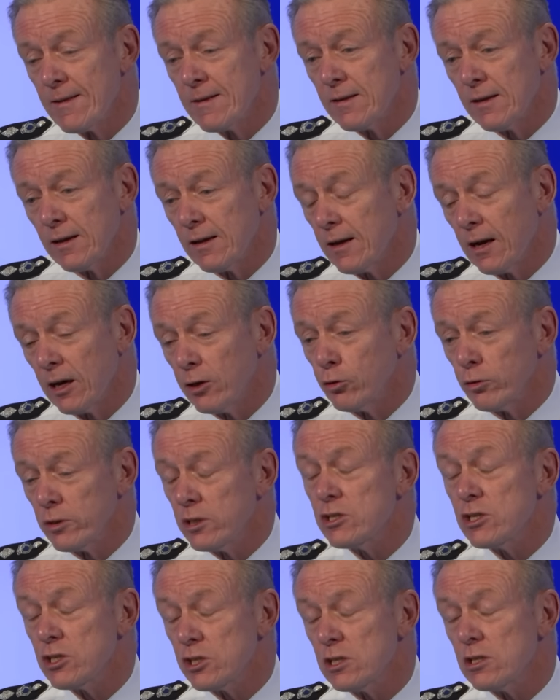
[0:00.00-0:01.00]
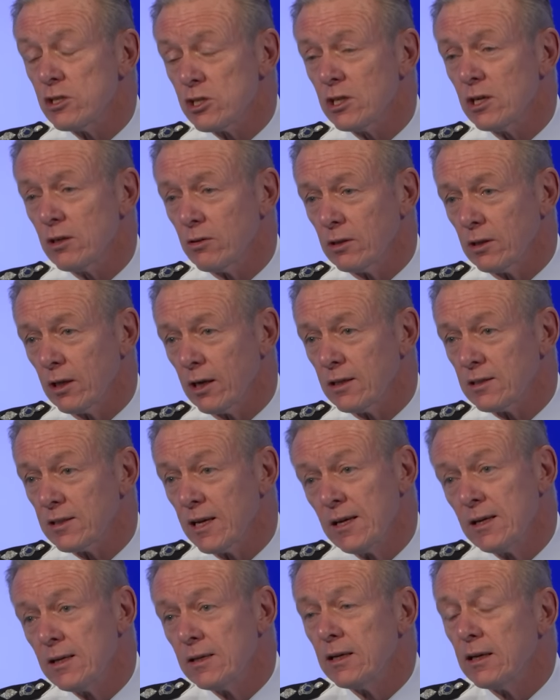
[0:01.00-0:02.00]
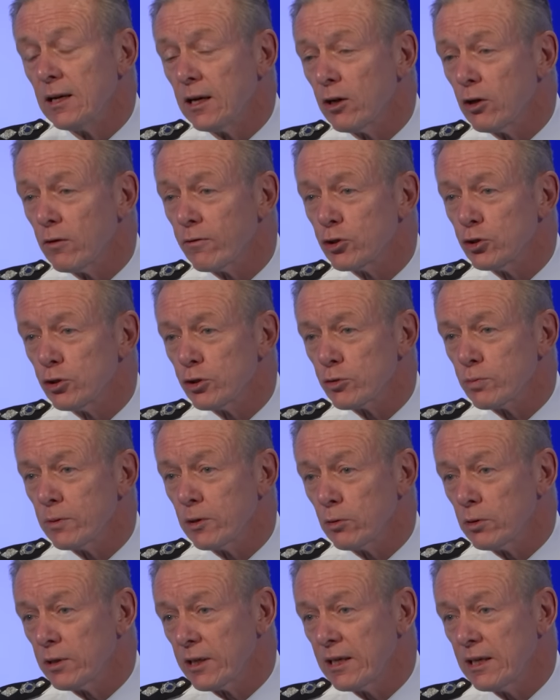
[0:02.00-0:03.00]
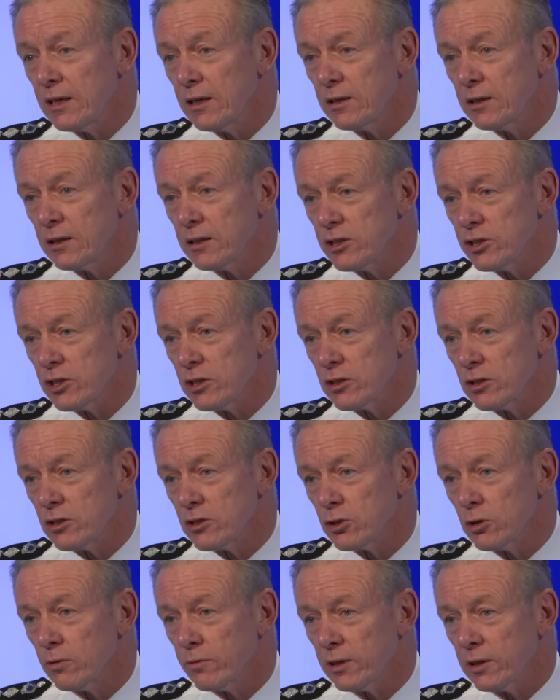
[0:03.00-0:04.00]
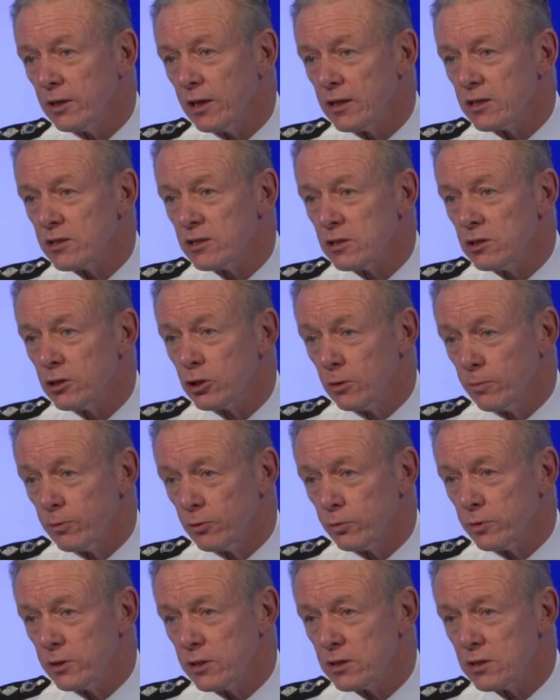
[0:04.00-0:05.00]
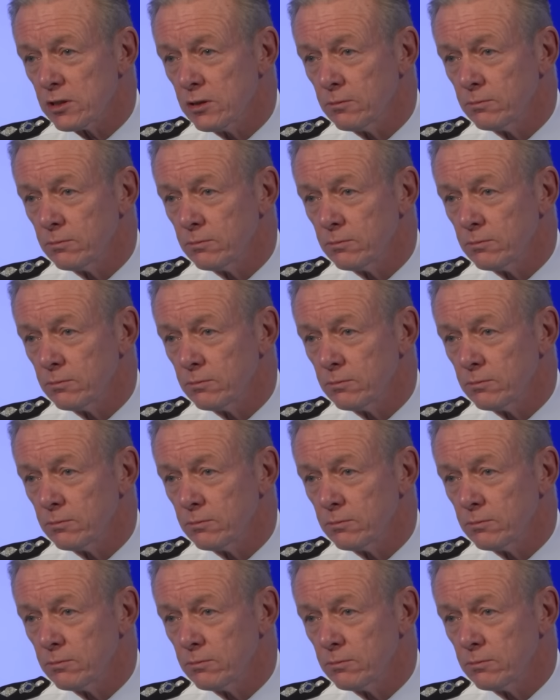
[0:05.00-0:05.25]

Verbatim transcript: Uh, I know they're sincere in that. Uh, of course, we will hear the decisions over the next couple of weeks.